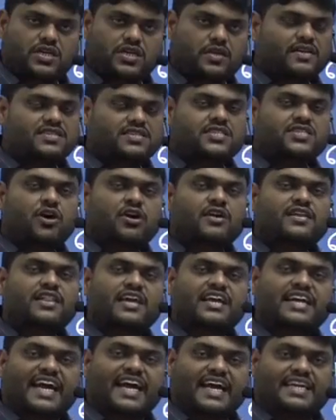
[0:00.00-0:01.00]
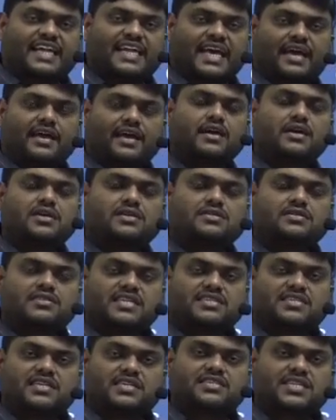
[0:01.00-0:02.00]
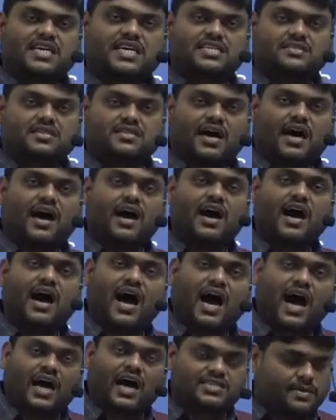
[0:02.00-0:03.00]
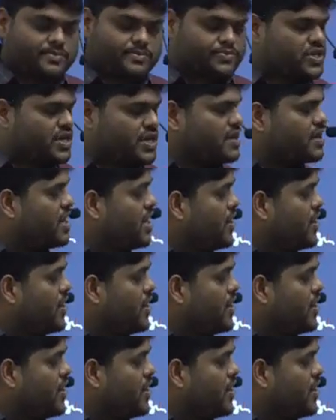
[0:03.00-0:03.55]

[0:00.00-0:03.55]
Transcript: This is not the reality. This is just the assumption.